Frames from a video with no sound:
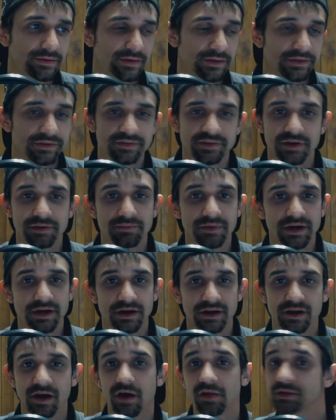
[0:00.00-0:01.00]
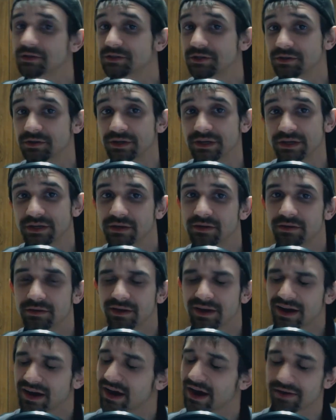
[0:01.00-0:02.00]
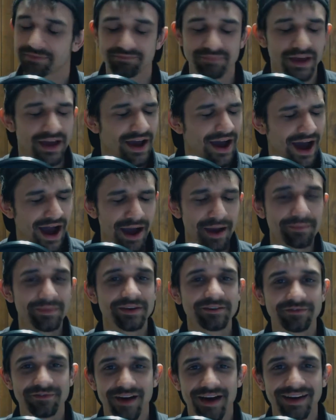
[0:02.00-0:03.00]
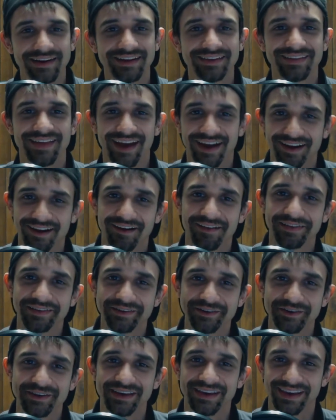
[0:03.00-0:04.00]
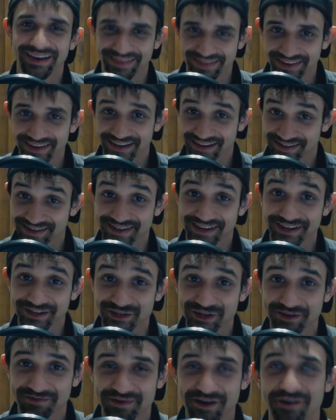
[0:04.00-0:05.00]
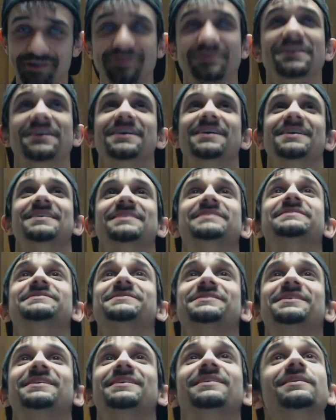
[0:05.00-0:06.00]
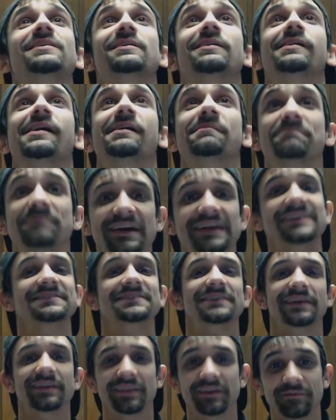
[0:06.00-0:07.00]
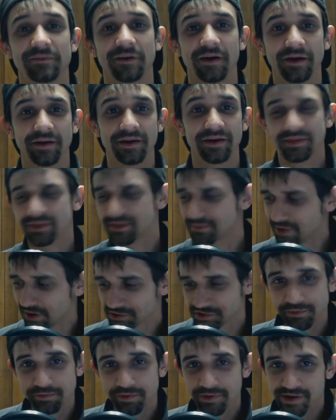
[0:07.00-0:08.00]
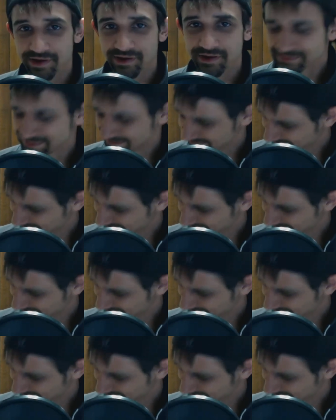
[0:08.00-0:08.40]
some Call of Duty. I've been finding that Call of Duty, the Extinction mode, is amazingly fun. The multiplayer,